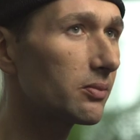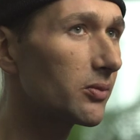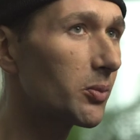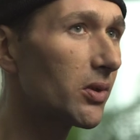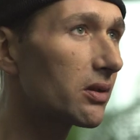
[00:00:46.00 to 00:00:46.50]

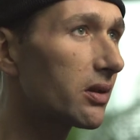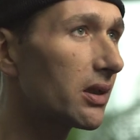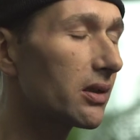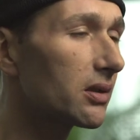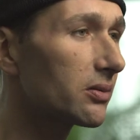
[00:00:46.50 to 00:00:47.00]
A month
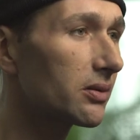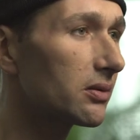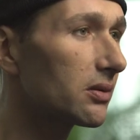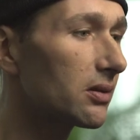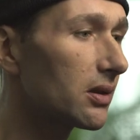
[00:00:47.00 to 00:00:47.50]
later,
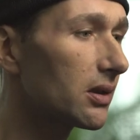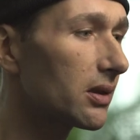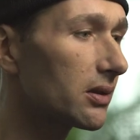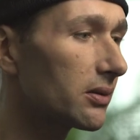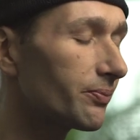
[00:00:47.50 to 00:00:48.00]

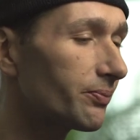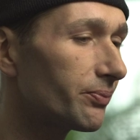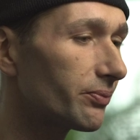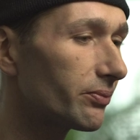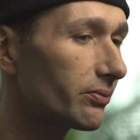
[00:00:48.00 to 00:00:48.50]
um,
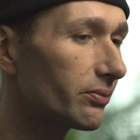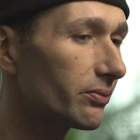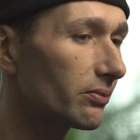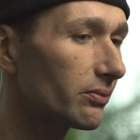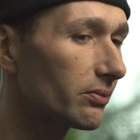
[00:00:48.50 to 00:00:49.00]

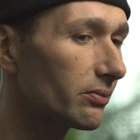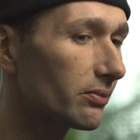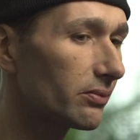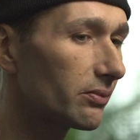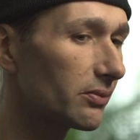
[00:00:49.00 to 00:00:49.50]

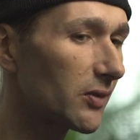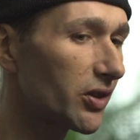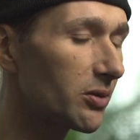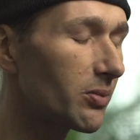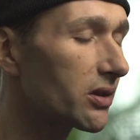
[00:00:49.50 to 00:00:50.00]

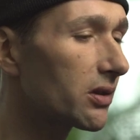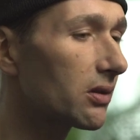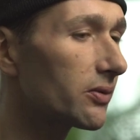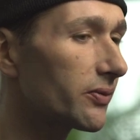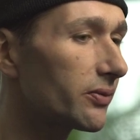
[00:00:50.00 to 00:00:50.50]
I see
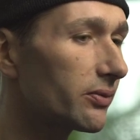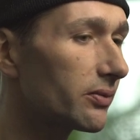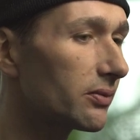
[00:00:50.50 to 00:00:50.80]
myself